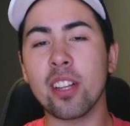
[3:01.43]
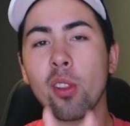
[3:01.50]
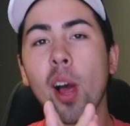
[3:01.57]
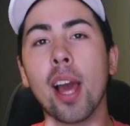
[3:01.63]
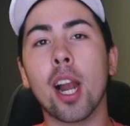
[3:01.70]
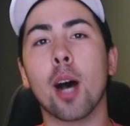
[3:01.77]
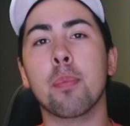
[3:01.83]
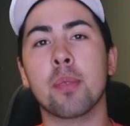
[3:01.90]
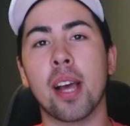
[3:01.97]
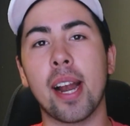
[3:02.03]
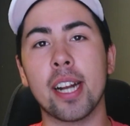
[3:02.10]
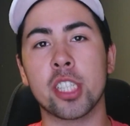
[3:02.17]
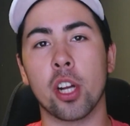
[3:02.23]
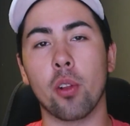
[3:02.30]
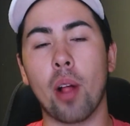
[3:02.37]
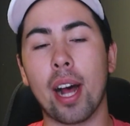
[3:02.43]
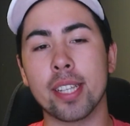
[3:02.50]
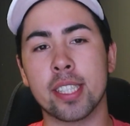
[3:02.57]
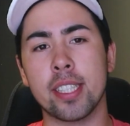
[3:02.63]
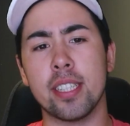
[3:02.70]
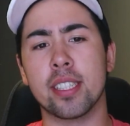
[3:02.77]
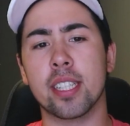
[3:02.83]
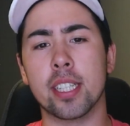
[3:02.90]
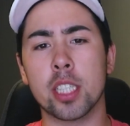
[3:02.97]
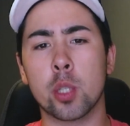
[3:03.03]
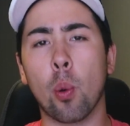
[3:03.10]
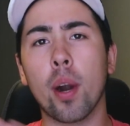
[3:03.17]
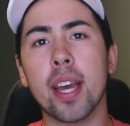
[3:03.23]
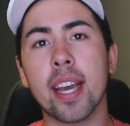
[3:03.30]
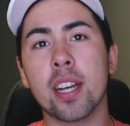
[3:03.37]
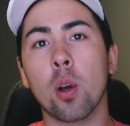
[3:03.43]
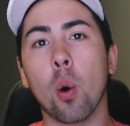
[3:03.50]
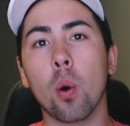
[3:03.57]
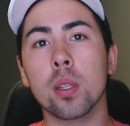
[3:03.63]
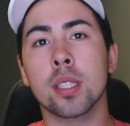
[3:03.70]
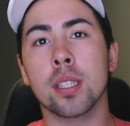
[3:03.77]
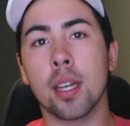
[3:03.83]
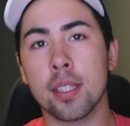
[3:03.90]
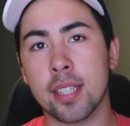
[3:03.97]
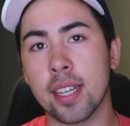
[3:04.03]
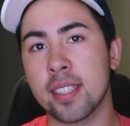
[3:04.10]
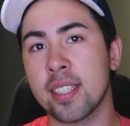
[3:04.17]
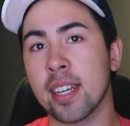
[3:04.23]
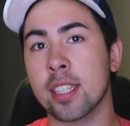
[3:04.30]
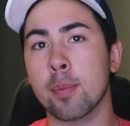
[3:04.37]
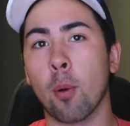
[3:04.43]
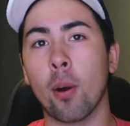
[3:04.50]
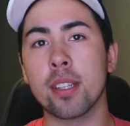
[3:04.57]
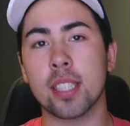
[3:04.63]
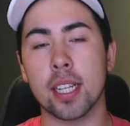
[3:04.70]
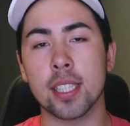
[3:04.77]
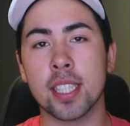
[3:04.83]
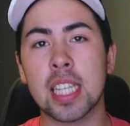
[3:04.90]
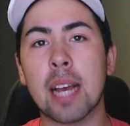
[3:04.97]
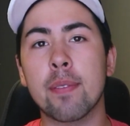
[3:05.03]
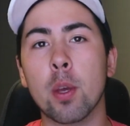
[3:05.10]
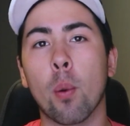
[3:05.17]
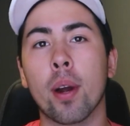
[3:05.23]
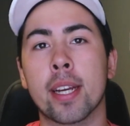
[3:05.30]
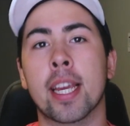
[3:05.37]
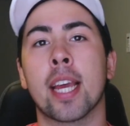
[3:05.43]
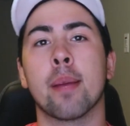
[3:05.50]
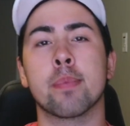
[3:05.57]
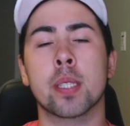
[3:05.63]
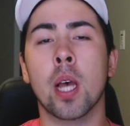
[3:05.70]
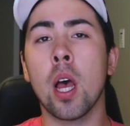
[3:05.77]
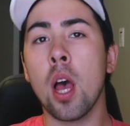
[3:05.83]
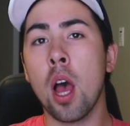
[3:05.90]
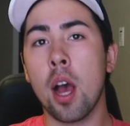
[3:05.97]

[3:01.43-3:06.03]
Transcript: light up the NHL last season. 28 goals, 66 points in 71 games.